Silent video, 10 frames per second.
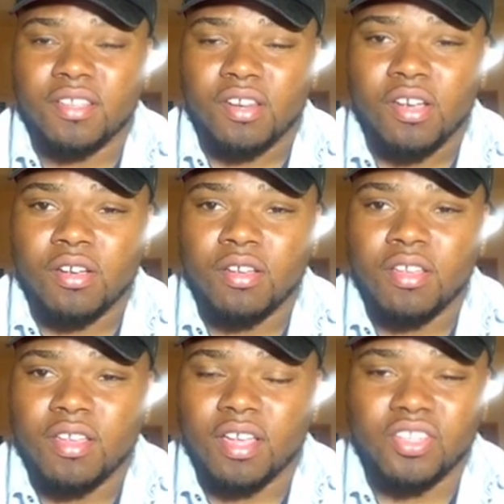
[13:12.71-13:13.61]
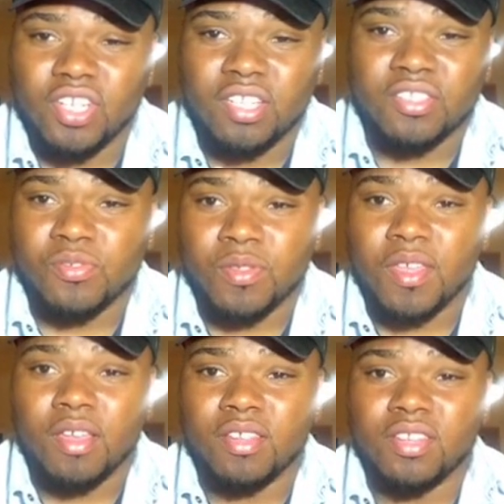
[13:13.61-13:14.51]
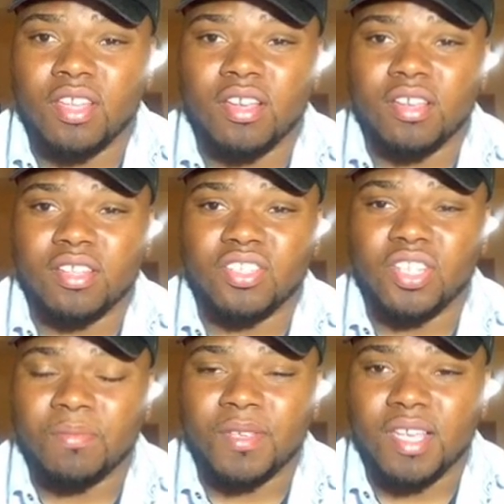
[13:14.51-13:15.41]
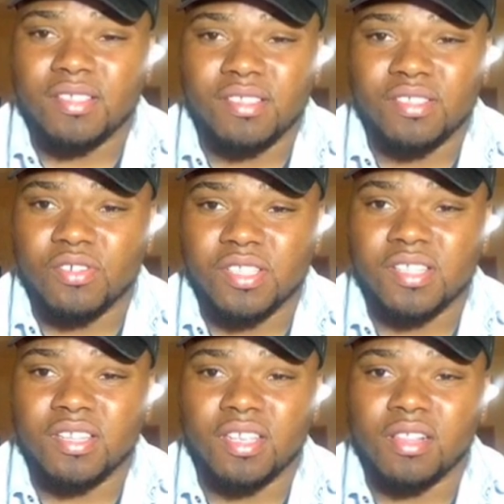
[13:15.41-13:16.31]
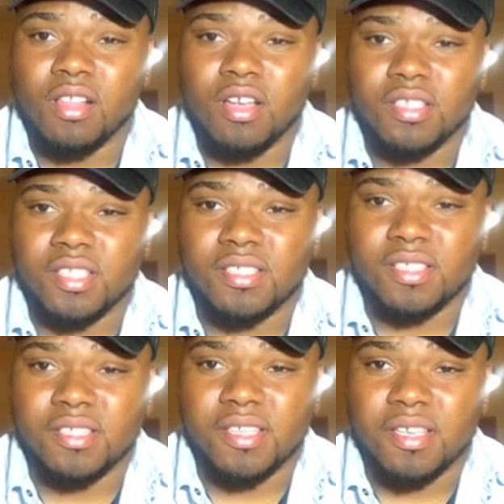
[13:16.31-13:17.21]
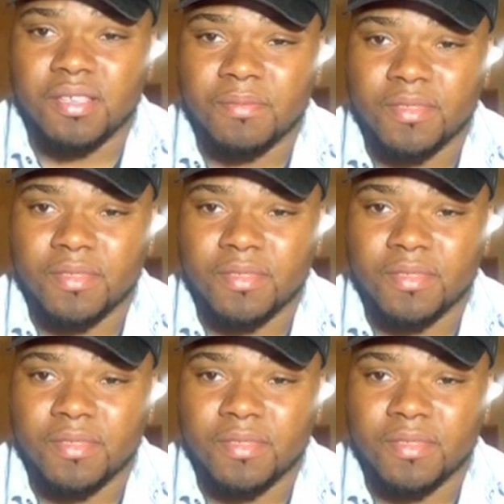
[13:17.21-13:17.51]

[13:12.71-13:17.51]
You know, a genius without a GPS is always going to get lost, as they say.